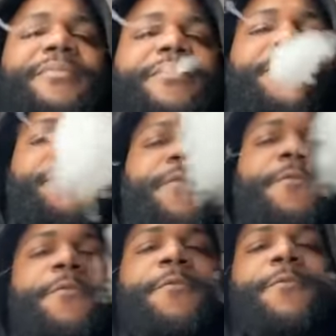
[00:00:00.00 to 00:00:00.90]

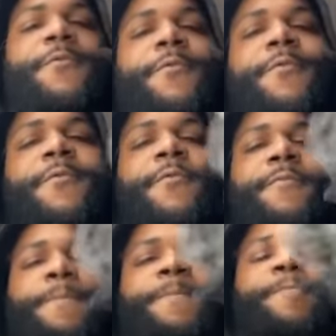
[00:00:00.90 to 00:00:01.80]

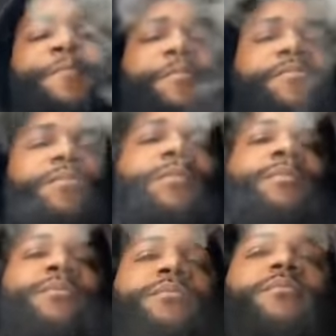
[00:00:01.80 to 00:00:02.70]

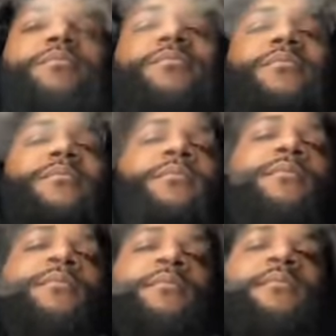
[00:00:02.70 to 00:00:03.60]

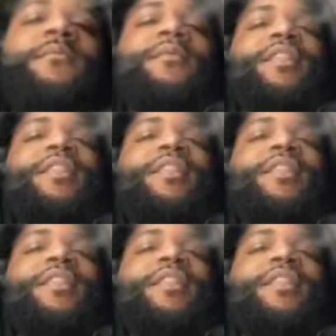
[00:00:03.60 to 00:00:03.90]
(silence)